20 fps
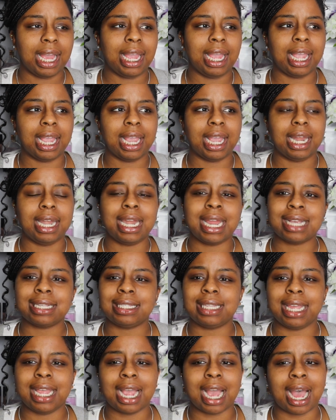And
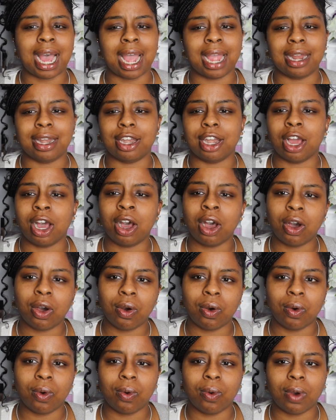next thing I
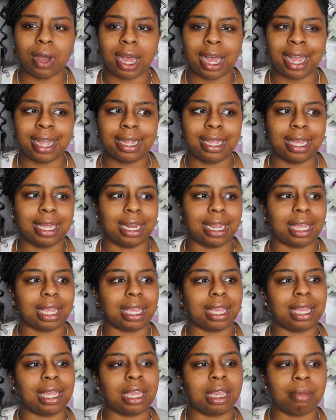know, I get an
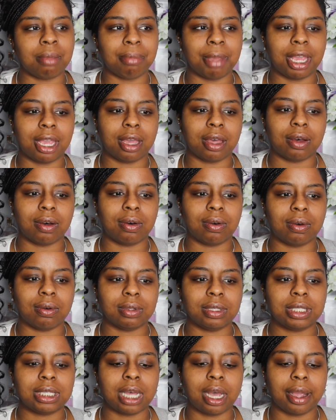email
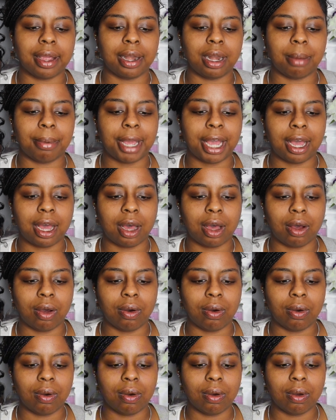talking
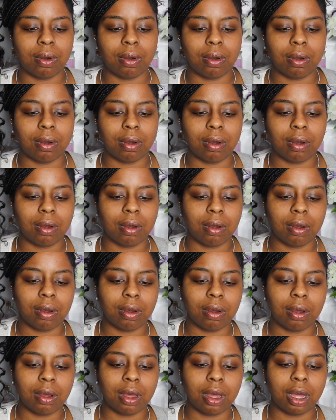about,
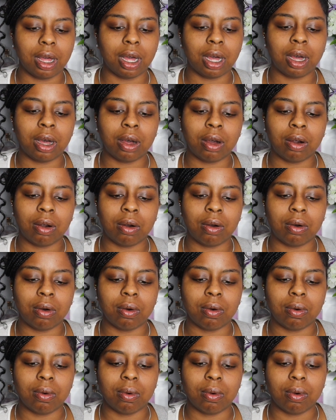
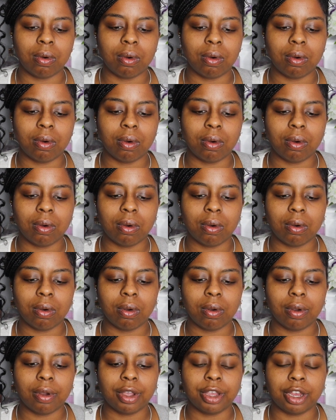oh,
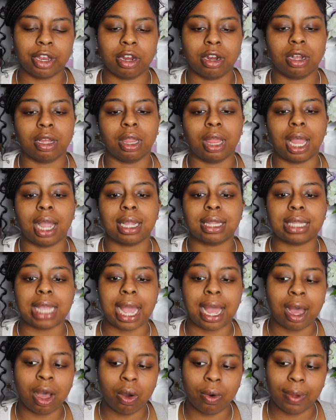you're clocked
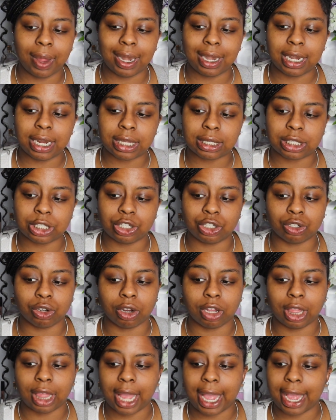out and this is
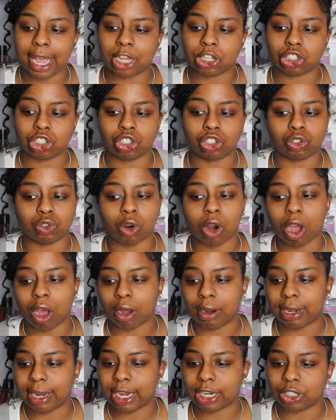your last
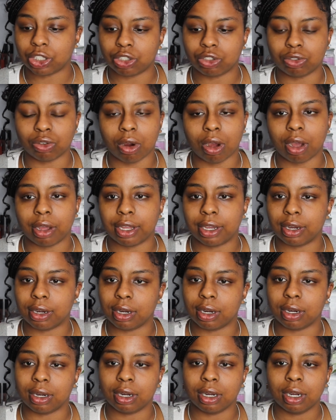straw. Next straw,
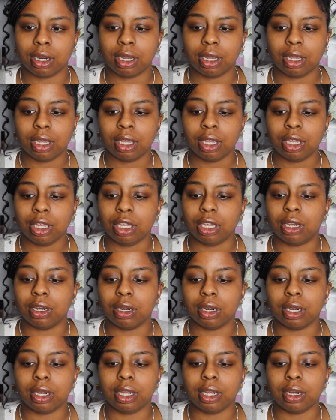you're
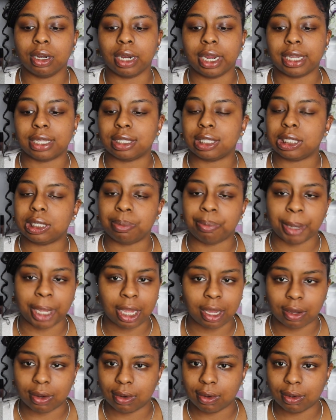you're you're
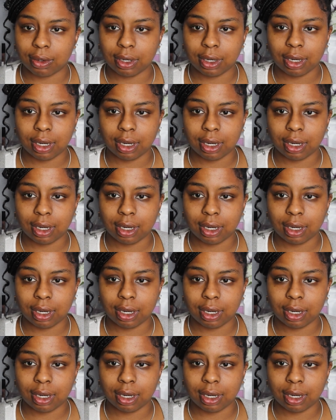expelled.